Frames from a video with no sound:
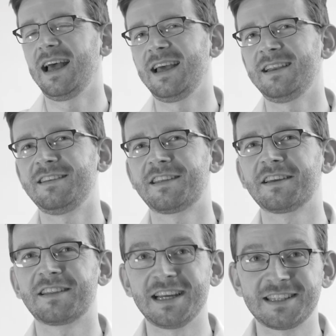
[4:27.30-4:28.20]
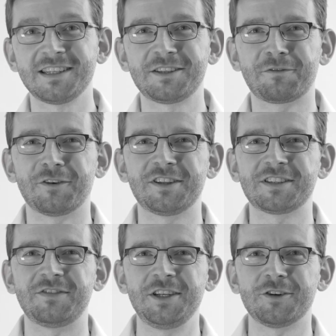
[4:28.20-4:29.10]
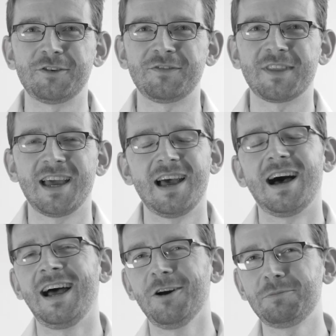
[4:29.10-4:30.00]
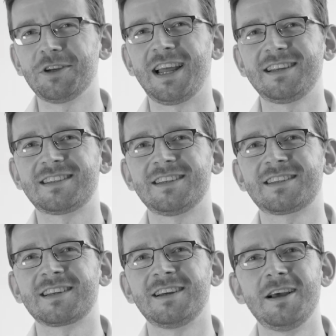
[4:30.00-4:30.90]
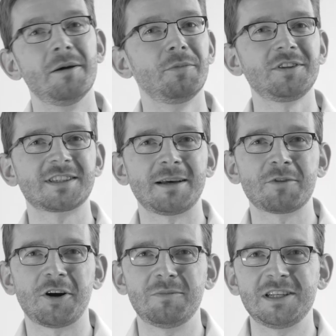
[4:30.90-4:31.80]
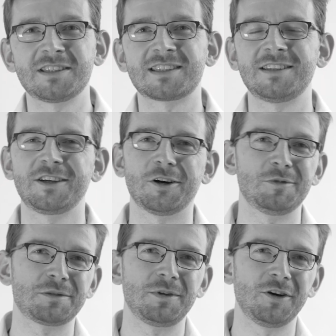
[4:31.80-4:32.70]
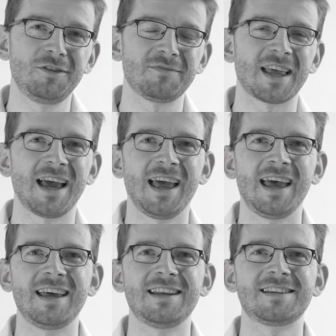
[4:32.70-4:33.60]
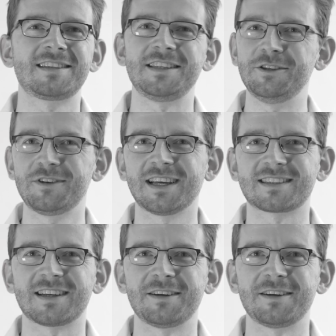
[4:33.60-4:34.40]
And that's it for this video. I hope you liked it. Put some comments in the comments below and see you next